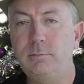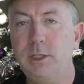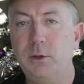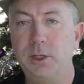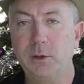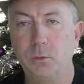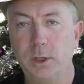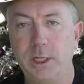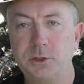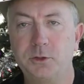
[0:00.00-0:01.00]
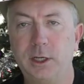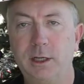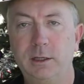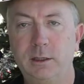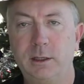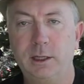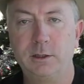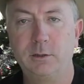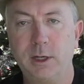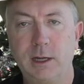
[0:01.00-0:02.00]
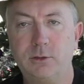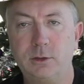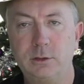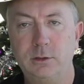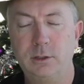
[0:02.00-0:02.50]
you get one entry into the raffle.